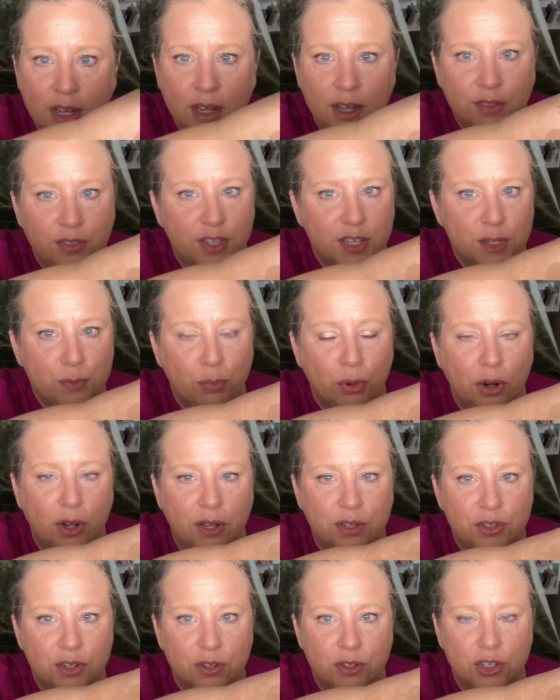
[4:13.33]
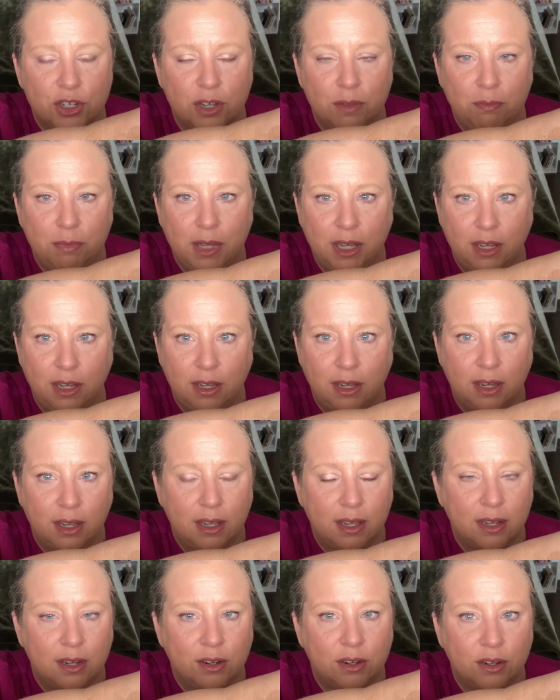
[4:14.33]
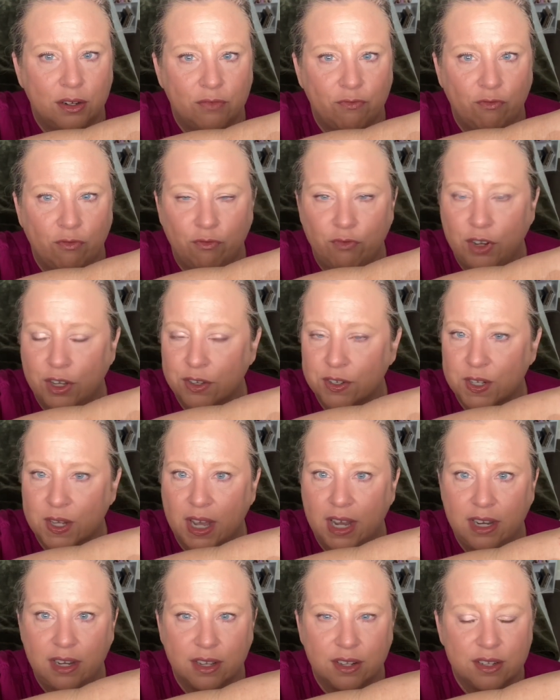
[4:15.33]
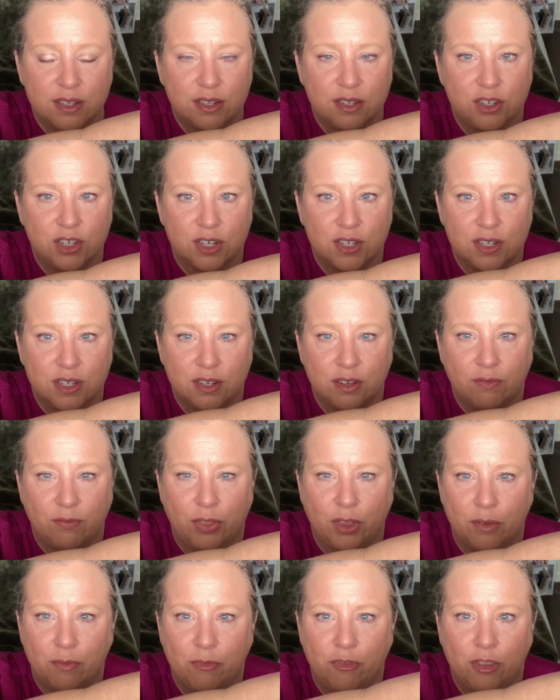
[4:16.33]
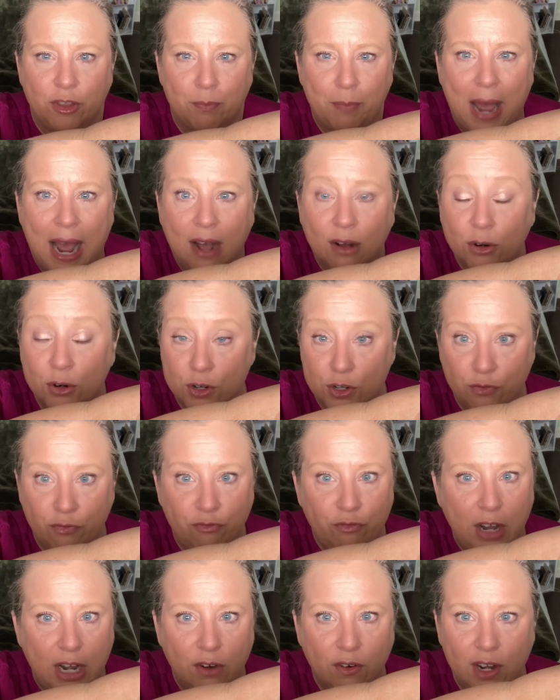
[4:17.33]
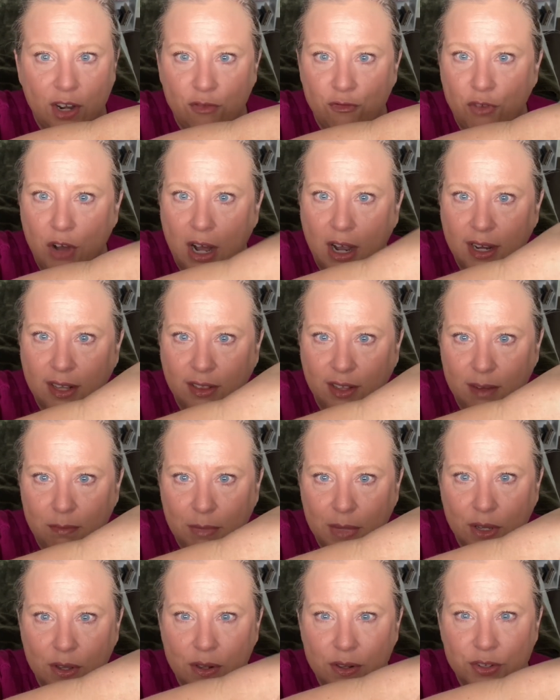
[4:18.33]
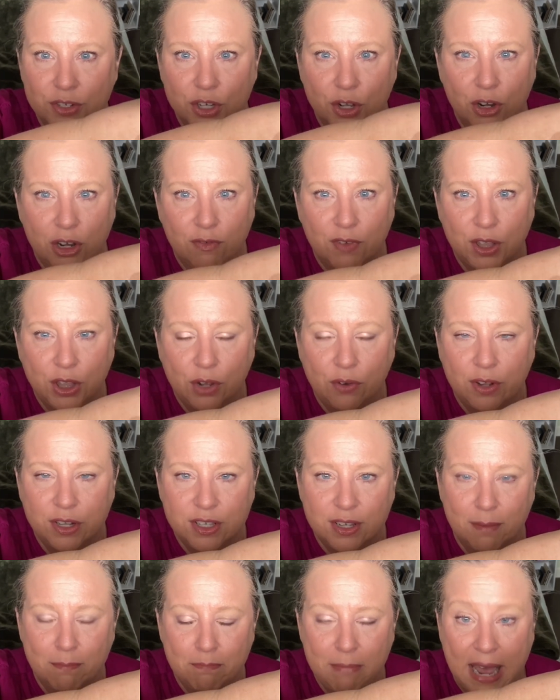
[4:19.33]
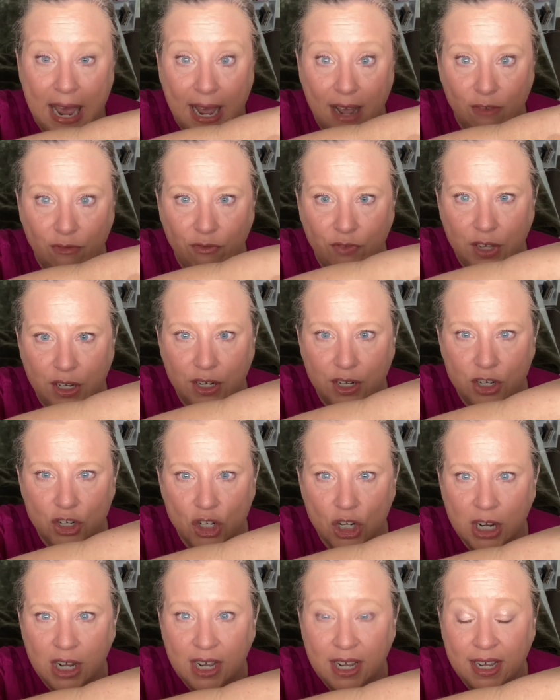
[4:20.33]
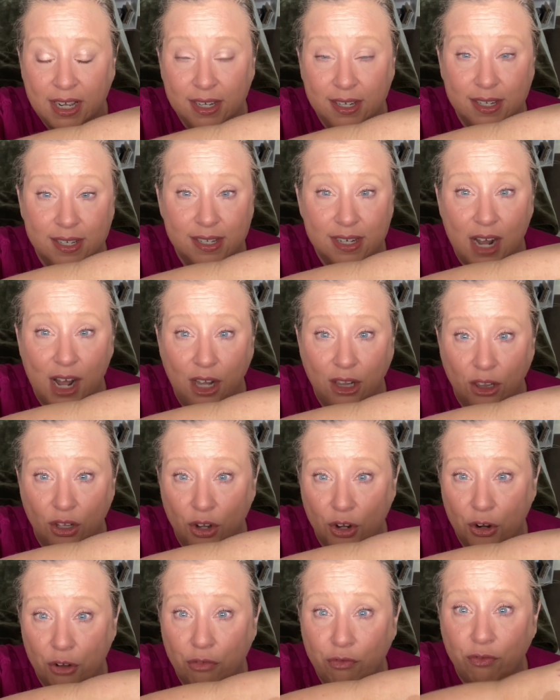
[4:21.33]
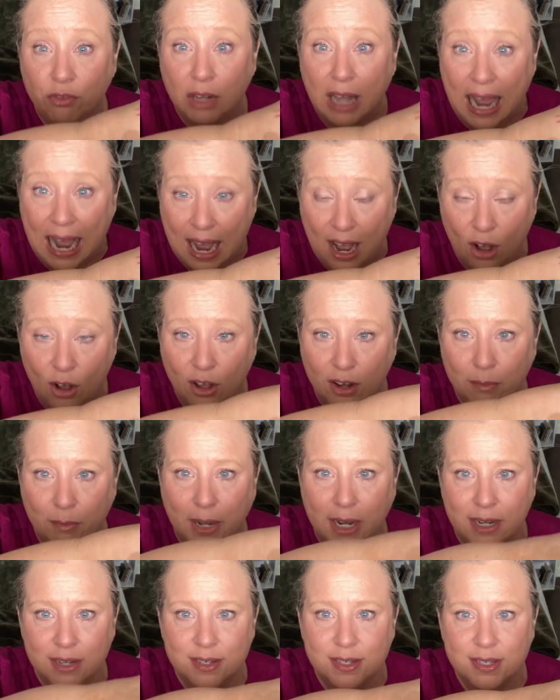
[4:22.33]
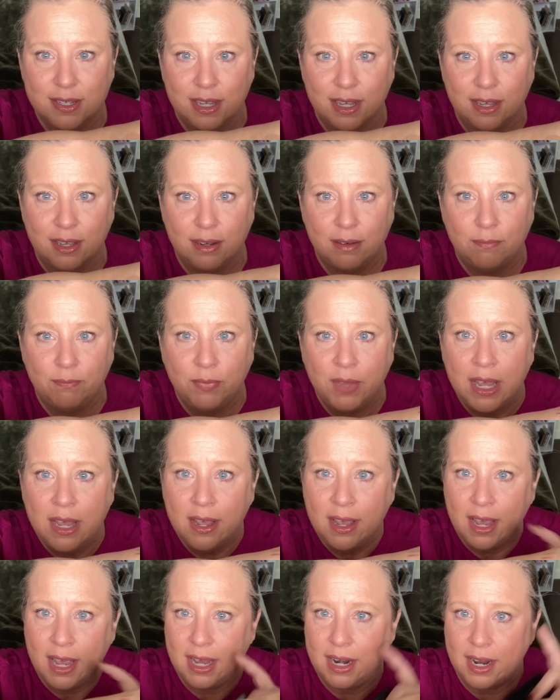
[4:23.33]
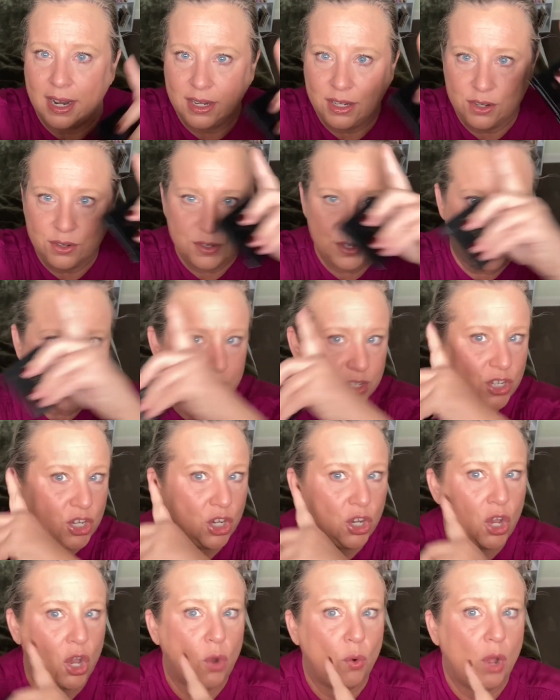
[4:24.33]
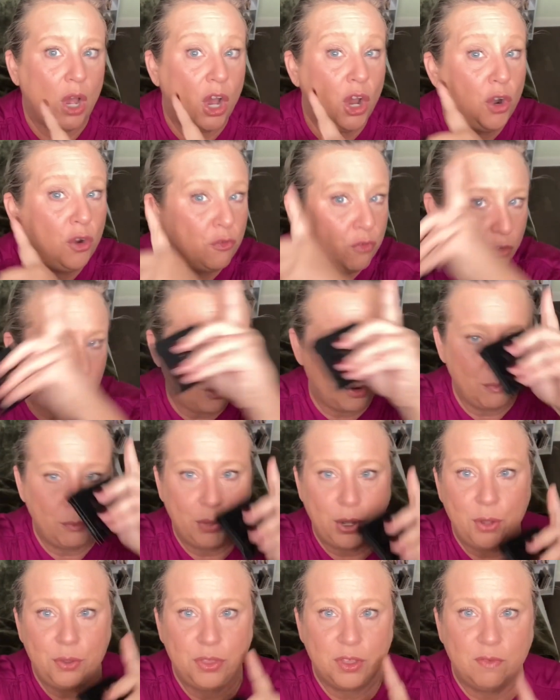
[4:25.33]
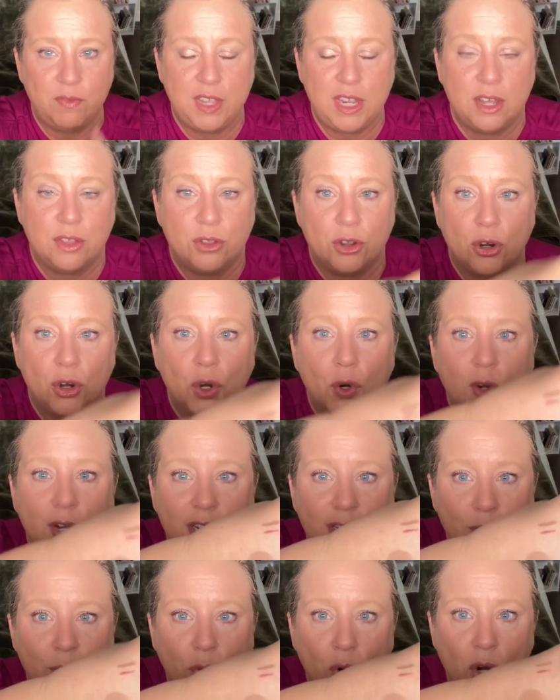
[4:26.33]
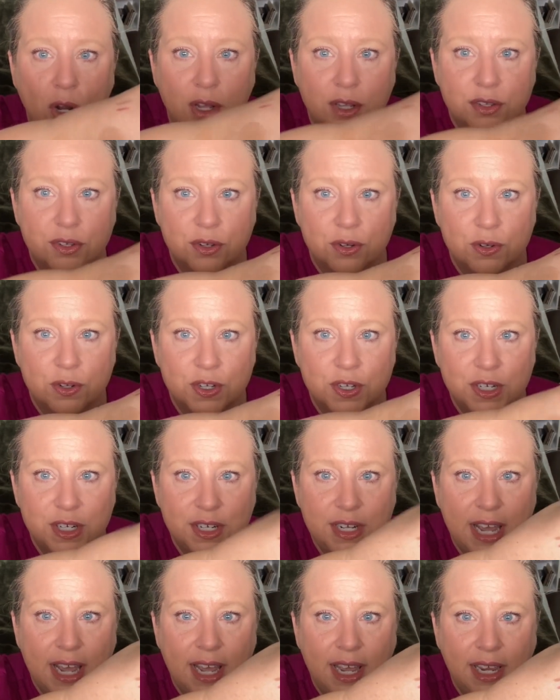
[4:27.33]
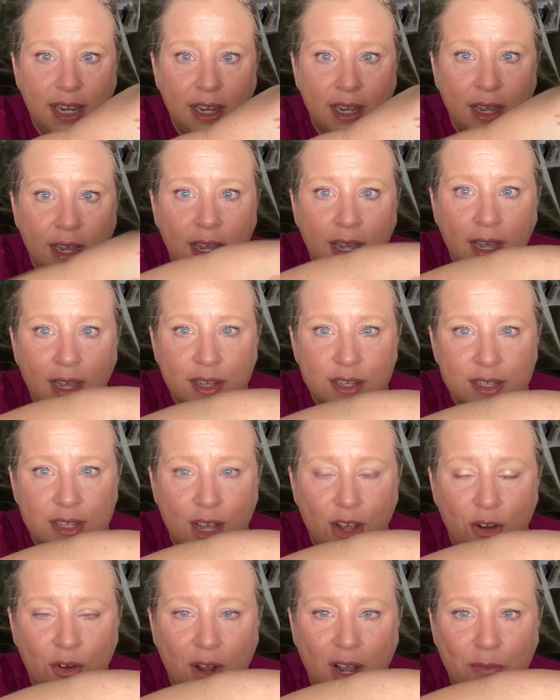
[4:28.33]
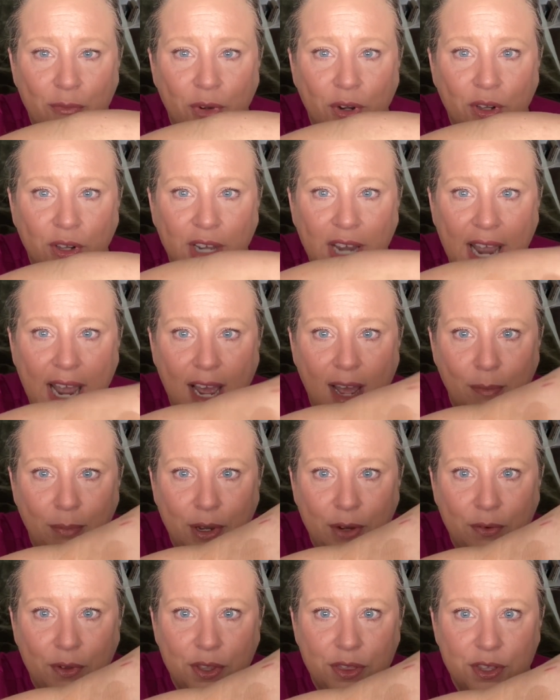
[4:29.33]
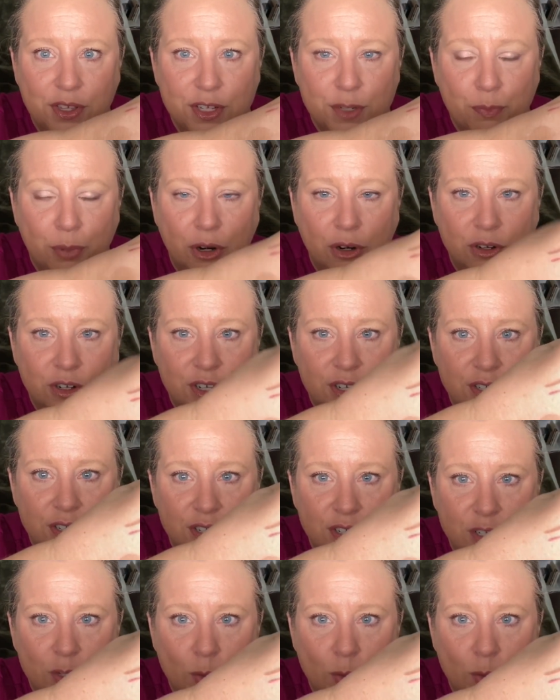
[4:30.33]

This bronzer, to me, it feels like it's just, the powder's very finely milled, so even though it's a matte finish, it does not look flat on my skin. And I use this to go over both of the other cream bronzers today, so I'm really happy with this purchase as